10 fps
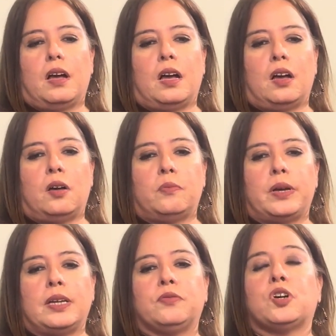
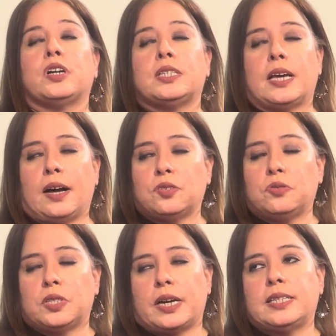Um, in regards to the
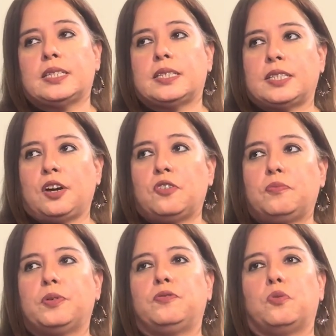household size
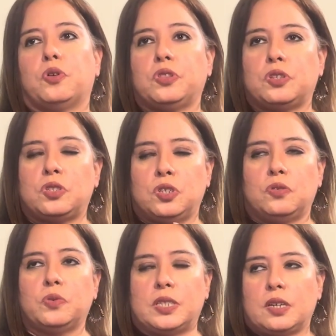itself, before the
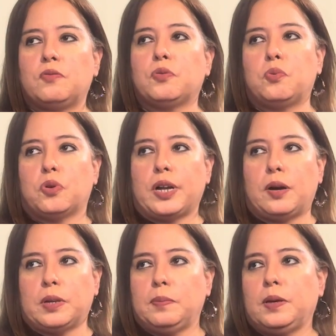student would self-report
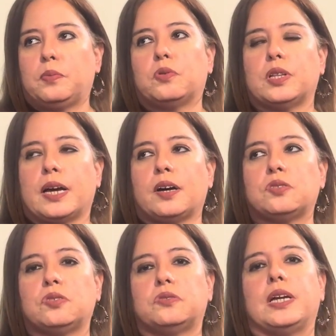how many people were in the
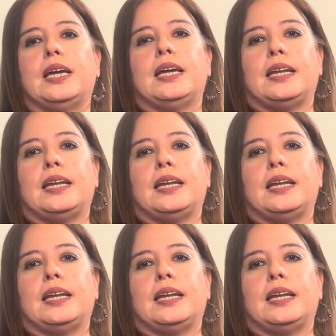household.